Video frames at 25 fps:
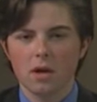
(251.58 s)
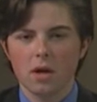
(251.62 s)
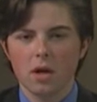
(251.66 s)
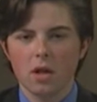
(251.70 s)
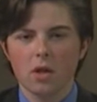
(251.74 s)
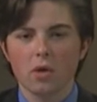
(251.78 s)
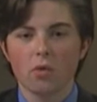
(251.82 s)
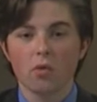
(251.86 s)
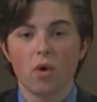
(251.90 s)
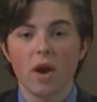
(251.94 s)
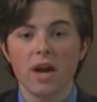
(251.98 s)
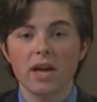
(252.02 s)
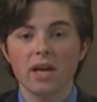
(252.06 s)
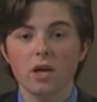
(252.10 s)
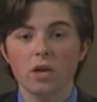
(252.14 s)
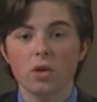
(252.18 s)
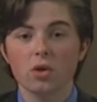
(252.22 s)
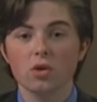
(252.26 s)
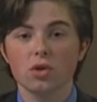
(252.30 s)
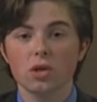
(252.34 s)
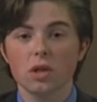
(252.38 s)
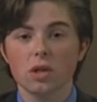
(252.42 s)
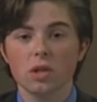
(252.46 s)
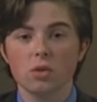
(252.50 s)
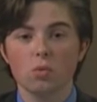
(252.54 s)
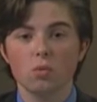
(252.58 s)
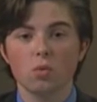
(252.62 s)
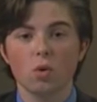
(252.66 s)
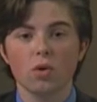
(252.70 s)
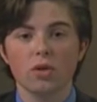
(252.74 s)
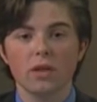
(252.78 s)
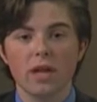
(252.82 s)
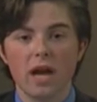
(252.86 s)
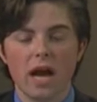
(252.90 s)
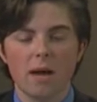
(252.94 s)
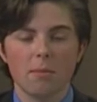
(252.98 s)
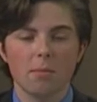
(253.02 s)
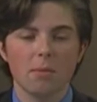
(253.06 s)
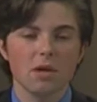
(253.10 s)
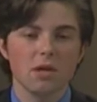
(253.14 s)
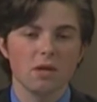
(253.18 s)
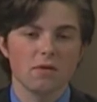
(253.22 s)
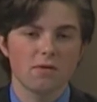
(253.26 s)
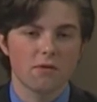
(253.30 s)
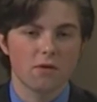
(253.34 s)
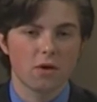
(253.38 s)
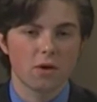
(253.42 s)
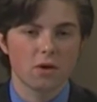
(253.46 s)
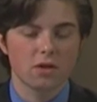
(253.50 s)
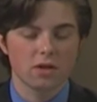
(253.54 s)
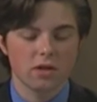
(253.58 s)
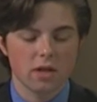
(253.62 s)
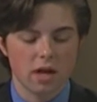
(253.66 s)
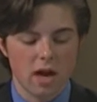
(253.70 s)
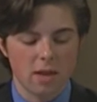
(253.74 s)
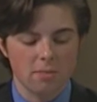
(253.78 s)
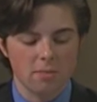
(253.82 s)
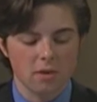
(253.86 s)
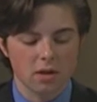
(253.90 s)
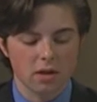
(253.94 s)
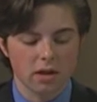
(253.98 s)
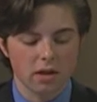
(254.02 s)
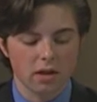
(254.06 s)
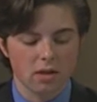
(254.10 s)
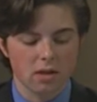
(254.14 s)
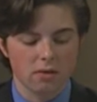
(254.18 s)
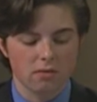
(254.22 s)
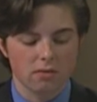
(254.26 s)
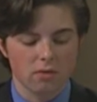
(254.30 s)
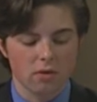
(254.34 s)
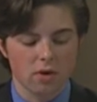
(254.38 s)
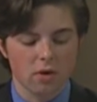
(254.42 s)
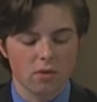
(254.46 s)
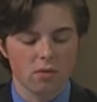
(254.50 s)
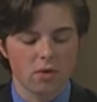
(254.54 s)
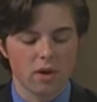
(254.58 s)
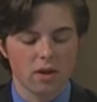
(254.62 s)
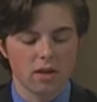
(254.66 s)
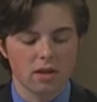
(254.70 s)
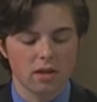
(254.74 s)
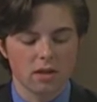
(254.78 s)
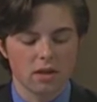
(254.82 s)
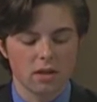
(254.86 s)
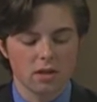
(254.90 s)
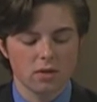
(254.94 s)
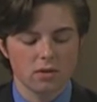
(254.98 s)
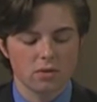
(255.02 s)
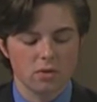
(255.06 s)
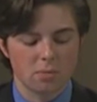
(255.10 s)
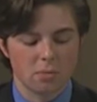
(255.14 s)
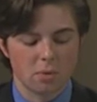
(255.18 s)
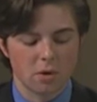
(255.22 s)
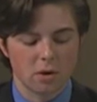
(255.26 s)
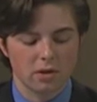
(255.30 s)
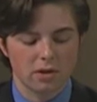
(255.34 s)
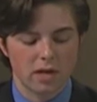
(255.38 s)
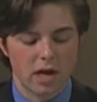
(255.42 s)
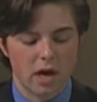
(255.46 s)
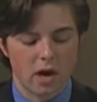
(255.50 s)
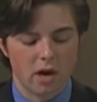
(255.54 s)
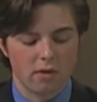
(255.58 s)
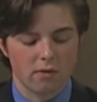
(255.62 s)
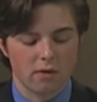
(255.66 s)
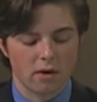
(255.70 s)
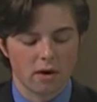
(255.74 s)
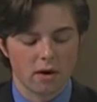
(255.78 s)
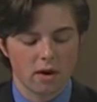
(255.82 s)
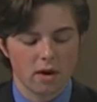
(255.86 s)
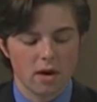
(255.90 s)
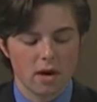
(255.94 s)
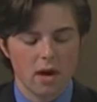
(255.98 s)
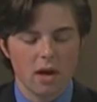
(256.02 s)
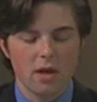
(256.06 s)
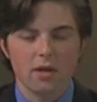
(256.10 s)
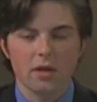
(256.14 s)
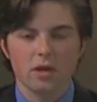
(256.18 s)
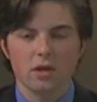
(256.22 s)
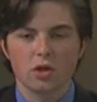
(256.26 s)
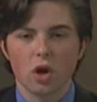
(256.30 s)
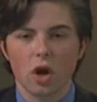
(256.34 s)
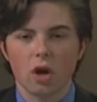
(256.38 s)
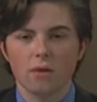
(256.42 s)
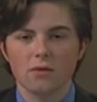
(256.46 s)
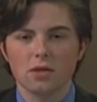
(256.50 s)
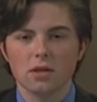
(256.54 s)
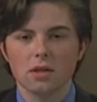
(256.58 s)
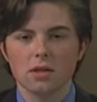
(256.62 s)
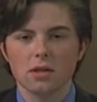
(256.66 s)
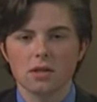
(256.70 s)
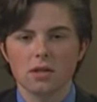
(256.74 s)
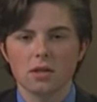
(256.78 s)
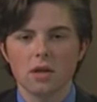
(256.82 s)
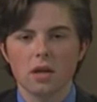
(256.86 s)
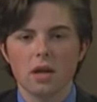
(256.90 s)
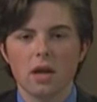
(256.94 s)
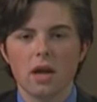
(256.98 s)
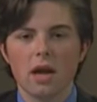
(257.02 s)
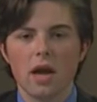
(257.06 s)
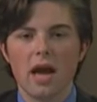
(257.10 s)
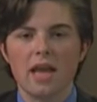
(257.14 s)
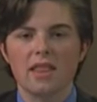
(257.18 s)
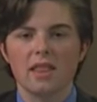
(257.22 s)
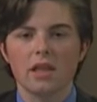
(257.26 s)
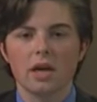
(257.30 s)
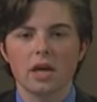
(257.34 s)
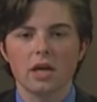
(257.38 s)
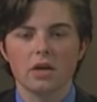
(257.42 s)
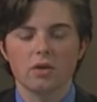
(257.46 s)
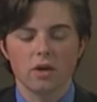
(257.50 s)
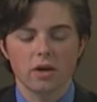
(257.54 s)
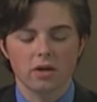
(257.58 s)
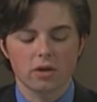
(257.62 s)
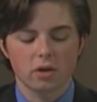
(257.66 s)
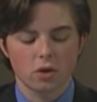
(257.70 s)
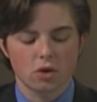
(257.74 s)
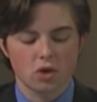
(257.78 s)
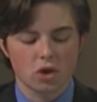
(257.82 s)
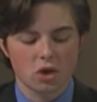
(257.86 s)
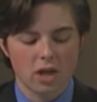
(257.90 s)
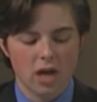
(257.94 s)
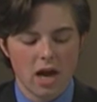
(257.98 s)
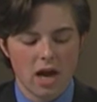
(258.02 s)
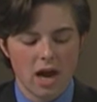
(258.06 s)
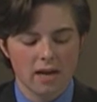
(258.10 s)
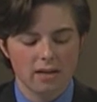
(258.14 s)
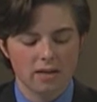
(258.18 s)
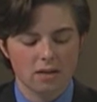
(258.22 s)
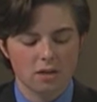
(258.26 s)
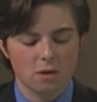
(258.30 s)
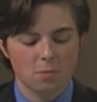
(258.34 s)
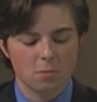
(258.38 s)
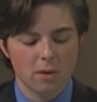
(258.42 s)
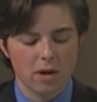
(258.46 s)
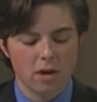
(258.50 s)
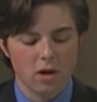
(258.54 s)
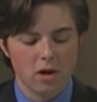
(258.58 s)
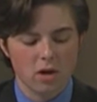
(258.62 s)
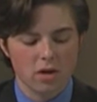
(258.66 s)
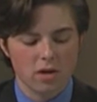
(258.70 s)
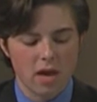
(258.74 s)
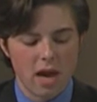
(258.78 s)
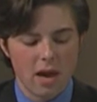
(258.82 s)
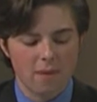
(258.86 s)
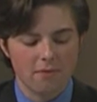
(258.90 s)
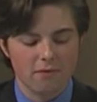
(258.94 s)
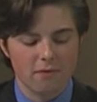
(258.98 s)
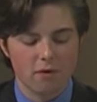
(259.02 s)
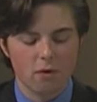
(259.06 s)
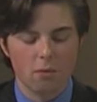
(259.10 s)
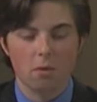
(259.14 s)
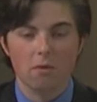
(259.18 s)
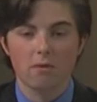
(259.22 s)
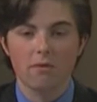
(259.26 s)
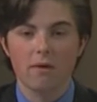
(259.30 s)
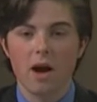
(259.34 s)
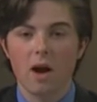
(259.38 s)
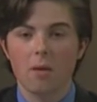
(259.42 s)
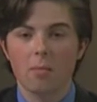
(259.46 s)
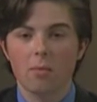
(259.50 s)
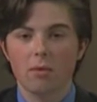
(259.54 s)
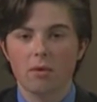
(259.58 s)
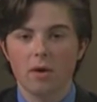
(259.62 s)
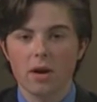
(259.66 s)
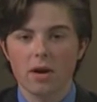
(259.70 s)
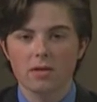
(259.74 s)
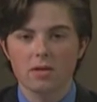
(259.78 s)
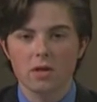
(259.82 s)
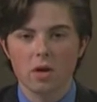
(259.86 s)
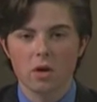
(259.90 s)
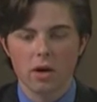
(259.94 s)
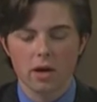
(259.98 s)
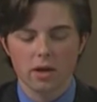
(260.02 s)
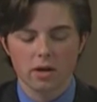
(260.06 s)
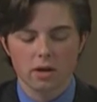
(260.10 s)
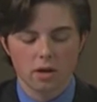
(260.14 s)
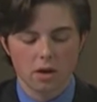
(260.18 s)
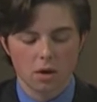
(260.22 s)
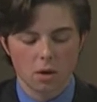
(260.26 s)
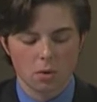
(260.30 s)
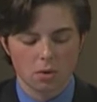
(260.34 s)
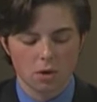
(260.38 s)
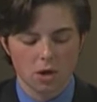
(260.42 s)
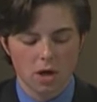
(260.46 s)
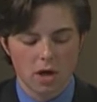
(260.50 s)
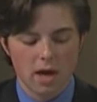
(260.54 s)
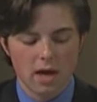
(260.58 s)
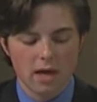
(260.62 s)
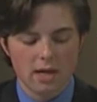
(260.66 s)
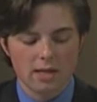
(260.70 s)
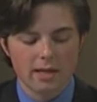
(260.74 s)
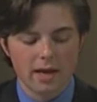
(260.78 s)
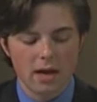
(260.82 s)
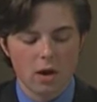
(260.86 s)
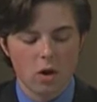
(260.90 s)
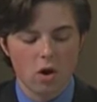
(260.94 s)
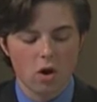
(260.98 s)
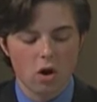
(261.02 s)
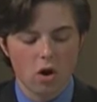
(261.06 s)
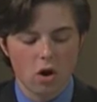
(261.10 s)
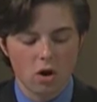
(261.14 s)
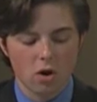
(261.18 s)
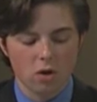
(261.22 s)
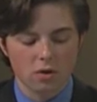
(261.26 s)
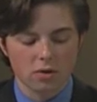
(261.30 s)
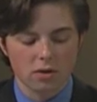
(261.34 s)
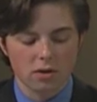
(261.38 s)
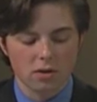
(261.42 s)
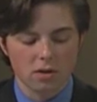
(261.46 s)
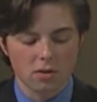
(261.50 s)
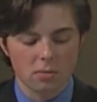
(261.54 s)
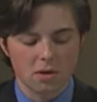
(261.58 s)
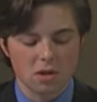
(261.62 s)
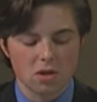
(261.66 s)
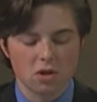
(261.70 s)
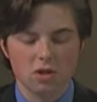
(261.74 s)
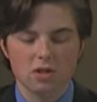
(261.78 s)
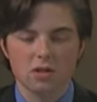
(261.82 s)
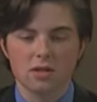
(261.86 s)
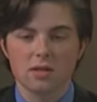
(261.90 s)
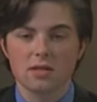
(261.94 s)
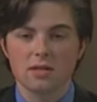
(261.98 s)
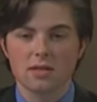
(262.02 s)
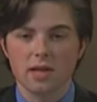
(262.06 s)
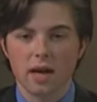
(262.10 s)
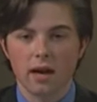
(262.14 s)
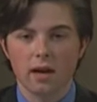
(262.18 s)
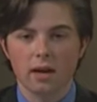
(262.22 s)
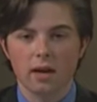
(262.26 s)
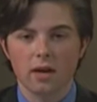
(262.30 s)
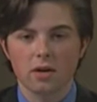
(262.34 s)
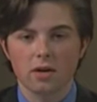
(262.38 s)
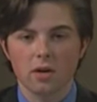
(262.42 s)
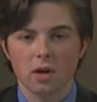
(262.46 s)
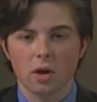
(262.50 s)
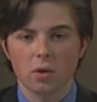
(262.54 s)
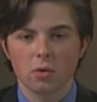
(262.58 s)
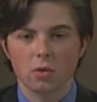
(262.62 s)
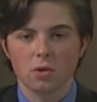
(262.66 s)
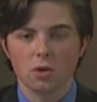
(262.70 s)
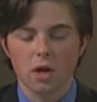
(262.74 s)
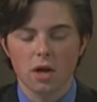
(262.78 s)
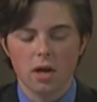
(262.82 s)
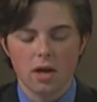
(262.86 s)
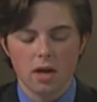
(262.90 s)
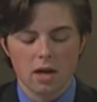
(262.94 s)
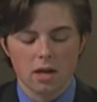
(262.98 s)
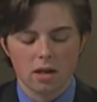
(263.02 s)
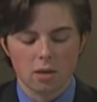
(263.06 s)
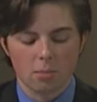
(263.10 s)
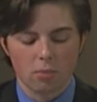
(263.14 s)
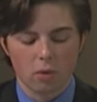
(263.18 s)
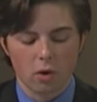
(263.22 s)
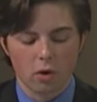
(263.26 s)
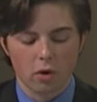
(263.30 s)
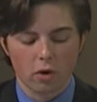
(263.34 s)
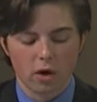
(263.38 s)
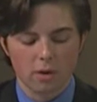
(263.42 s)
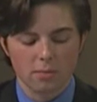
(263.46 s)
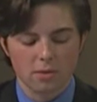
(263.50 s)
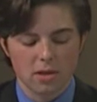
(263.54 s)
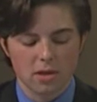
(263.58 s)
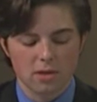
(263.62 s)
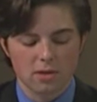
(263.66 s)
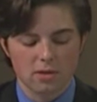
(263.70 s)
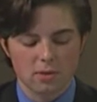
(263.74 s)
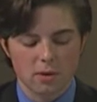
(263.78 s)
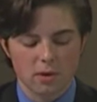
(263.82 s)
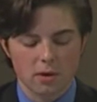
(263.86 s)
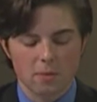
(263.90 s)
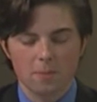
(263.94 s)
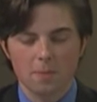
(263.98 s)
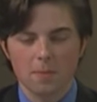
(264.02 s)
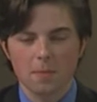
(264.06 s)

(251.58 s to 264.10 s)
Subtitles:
The regular season will not be the first time the Lynx have rewritten the history books, however. This offseason, Athletic Director Scott Spinner tabbed former Valparaiso head coach Dale Carlson to be just the 2nd head coach in the program's history.